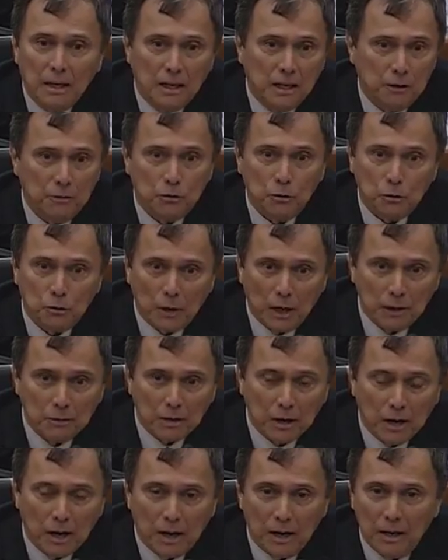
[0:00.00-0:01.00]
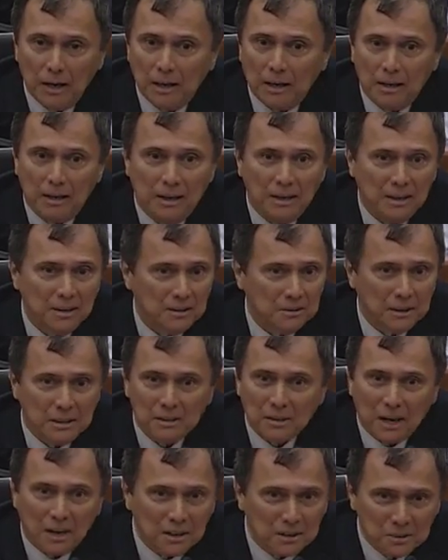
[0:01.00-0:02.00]
And if you drive a car like a race
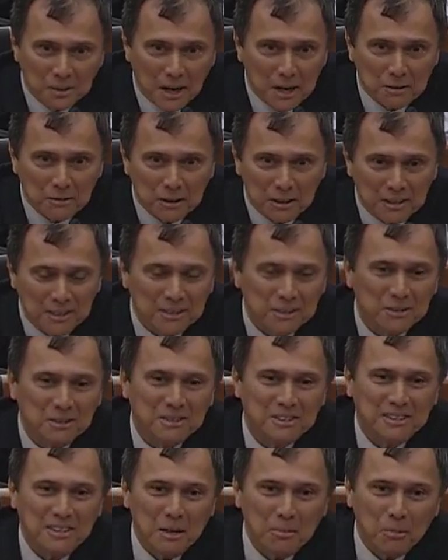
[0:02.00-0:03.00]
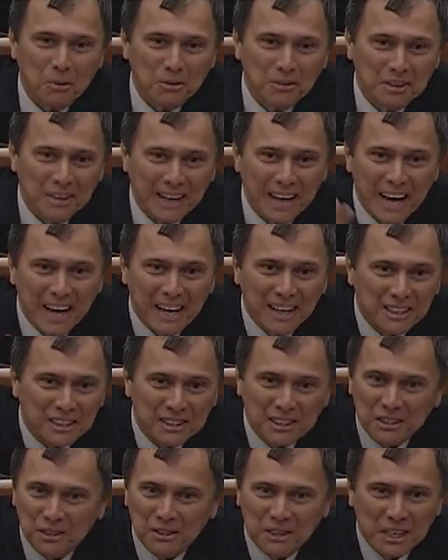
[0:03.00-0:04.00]
car driver, you step on the gas
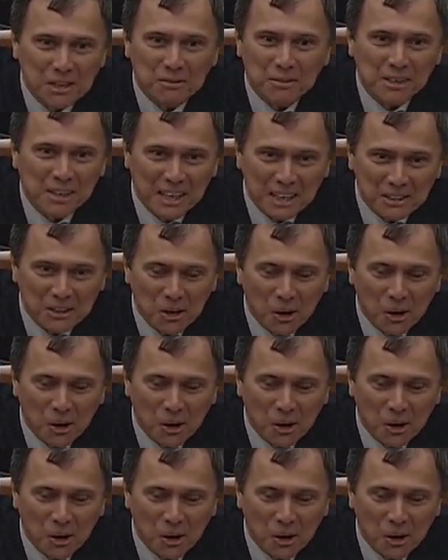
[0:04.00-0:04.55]
and you never let